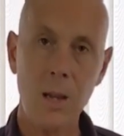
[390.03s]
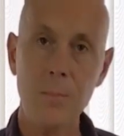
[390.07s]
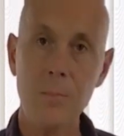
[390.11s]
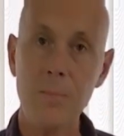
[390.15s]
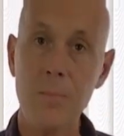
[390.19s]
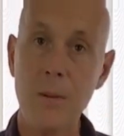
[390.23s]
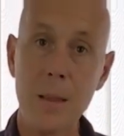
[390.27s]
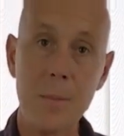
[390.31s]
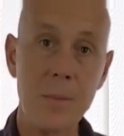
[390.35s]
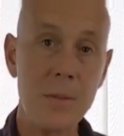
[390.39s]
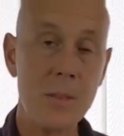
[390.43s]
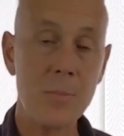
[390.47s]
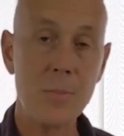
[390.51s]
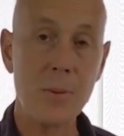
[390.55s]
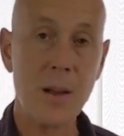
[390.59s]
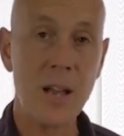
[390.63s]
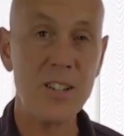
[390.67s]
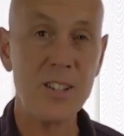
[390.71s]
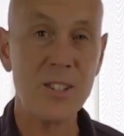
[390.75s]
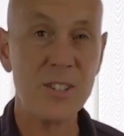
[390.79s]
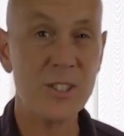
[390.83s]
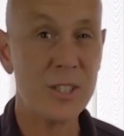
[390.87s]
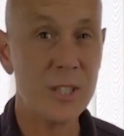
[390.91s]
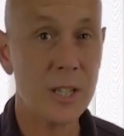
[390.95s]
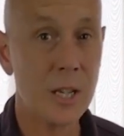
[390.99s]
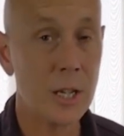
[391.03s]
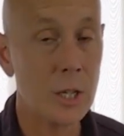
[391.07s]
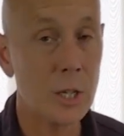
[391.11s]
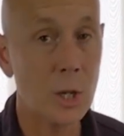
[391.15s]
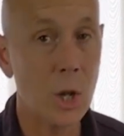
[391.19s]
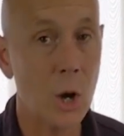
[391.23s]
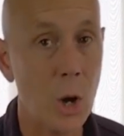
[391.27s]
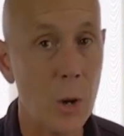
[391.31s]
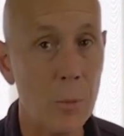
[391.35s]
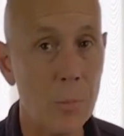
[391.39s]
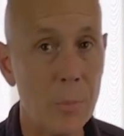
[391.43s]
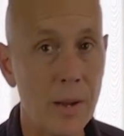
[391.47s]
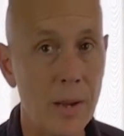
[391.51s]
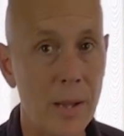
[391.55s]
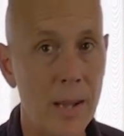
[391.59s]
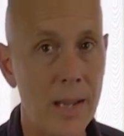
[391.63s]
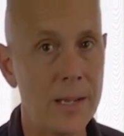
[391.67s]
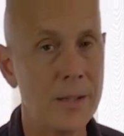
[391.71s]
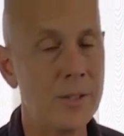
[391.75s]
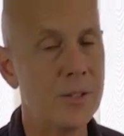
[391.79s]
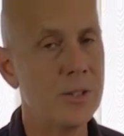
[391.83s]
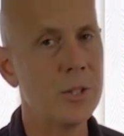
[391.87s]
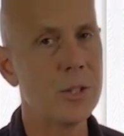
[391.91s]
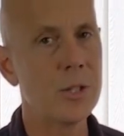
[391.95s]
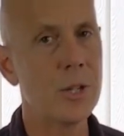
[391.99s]
Maybe the patient's in a lot of
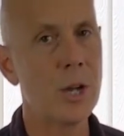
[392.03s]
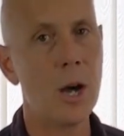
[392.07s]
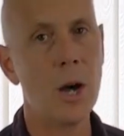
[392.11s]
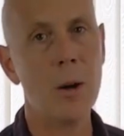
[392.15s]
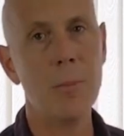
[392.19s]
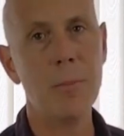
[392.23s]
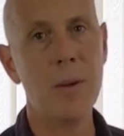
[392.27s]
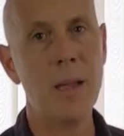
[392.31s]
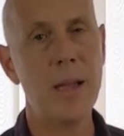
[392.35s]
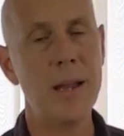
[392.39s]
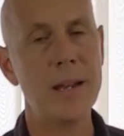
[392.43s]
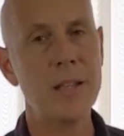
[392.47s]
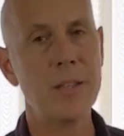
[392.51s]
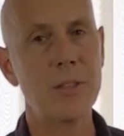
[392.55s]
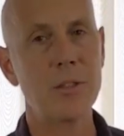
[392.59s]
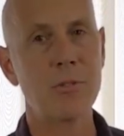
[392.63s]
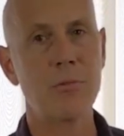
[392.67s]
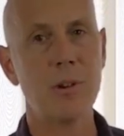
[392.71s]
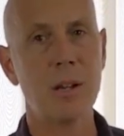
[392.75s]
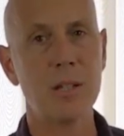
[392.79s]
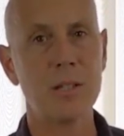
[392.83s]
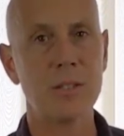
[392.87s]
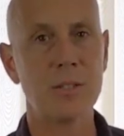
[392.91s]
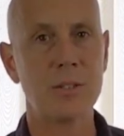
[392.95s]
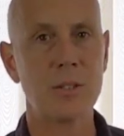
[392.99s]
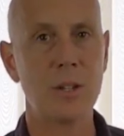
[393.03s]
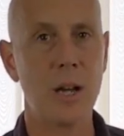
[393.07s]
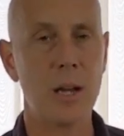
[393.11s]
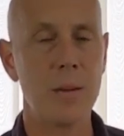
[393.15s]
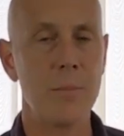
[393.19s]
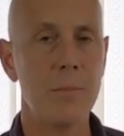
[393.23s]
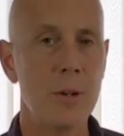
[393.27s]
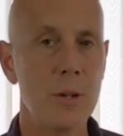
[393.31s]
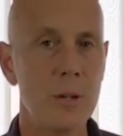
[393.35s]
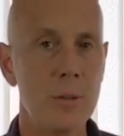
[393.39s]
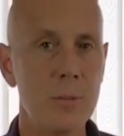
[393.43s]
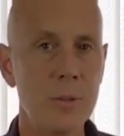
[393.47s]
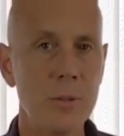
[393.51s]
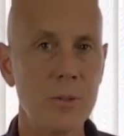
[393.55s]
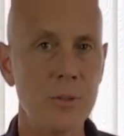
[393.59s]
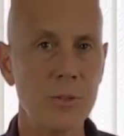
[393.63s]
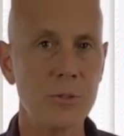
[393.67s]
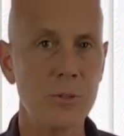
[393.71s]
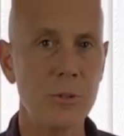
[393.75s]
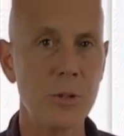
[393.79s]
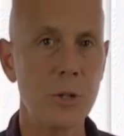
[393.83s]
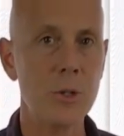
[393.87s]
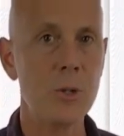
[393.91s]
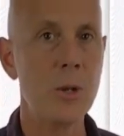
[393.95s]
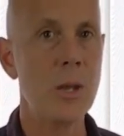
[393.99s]
pain, so you can't put any thrust type movements
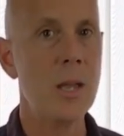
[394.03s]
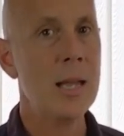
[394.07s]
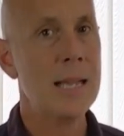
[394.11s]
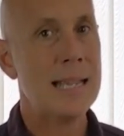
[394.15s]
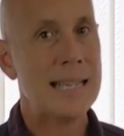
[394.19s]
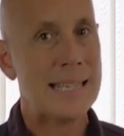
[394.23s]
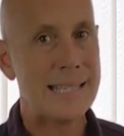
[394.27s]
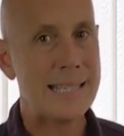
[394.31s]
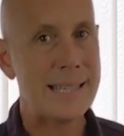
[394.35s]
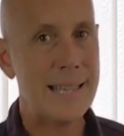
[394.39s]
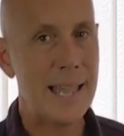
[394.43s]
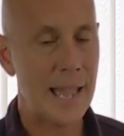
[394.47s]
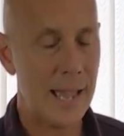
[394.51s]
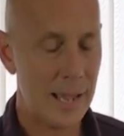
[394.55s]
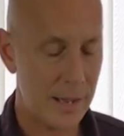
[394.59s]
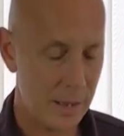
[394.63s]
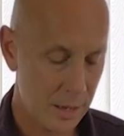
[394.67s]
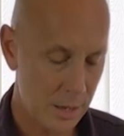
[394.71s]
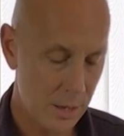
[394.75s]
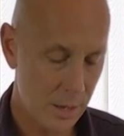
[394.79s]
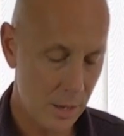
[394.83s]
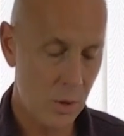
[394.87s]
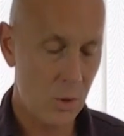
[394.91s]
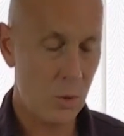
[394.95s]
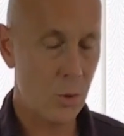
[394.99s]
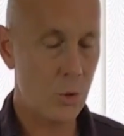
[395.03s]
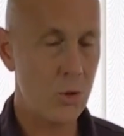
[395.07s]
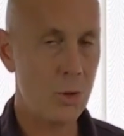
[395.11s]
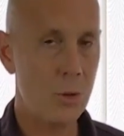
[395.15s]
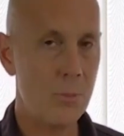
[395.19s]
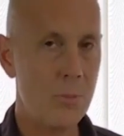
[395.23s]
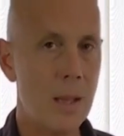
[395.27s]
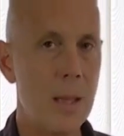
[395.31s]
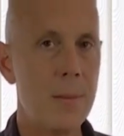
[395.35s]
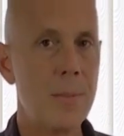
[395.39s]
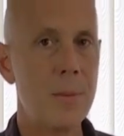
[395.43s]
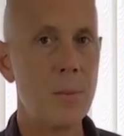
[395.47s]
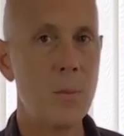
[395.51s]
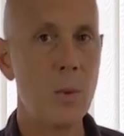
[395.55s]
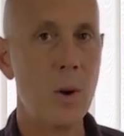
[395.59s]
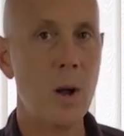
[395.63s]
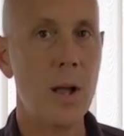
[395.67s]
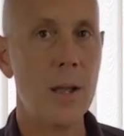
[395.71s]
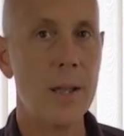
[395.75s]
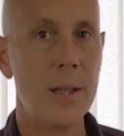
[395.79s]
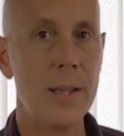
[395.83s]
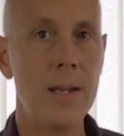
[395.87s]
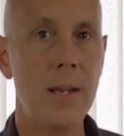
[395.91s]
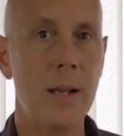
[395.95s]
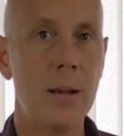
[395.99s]
through yet, or you're maybe
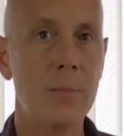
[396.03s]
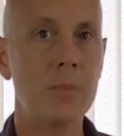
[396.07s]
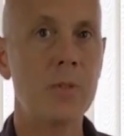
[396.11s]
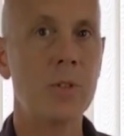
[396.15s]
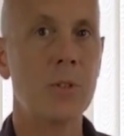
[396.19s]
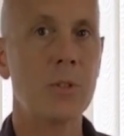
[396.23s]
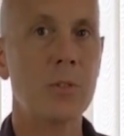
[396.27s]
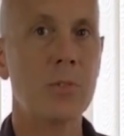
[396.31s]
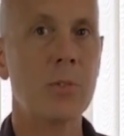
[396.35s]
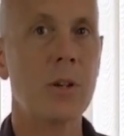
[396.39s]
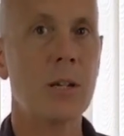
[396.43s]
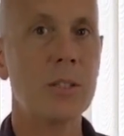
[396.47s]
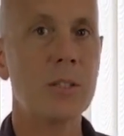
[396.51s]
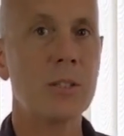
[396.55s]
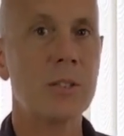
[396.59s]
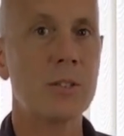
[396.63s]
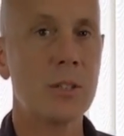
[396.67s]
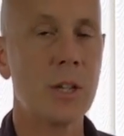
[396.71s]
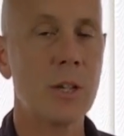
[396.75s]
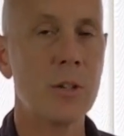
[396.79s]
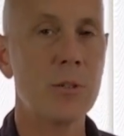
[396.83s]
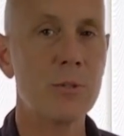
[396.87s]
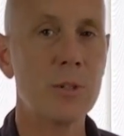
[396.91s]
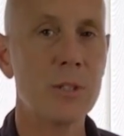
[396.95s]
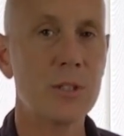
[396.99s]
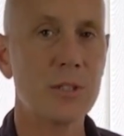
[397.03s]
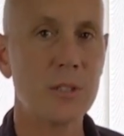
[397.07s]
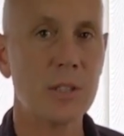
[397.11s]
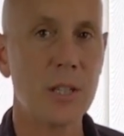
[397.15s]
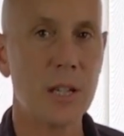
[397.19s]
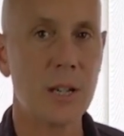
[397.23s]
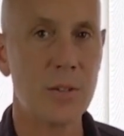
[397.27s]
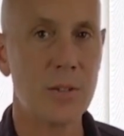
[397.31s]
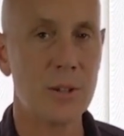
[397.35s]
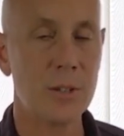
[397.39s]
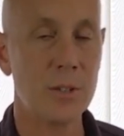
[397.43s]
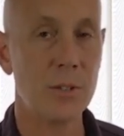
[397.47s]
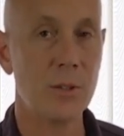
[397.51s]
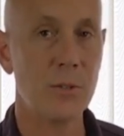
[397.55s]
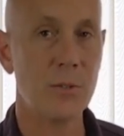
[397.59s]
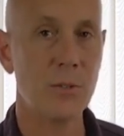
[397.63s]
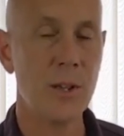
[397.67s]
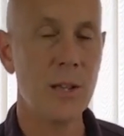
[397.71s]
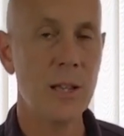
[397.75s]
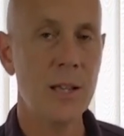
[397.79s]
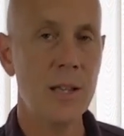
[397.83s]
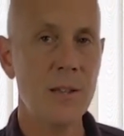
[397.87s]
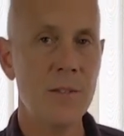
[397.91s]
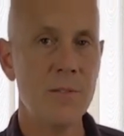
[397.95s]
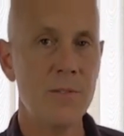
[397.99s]
working up to thrusts over a series of
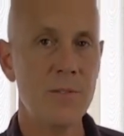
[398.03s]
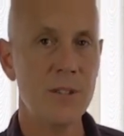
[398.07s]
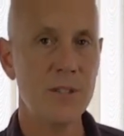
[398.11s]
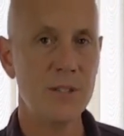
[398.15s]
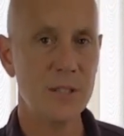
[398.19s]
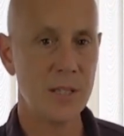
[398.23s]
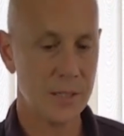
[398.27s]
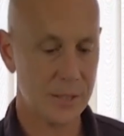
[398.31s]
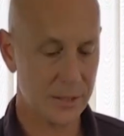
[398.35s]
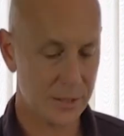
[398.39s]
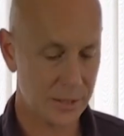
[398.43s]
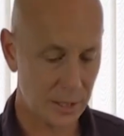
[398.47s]
visits.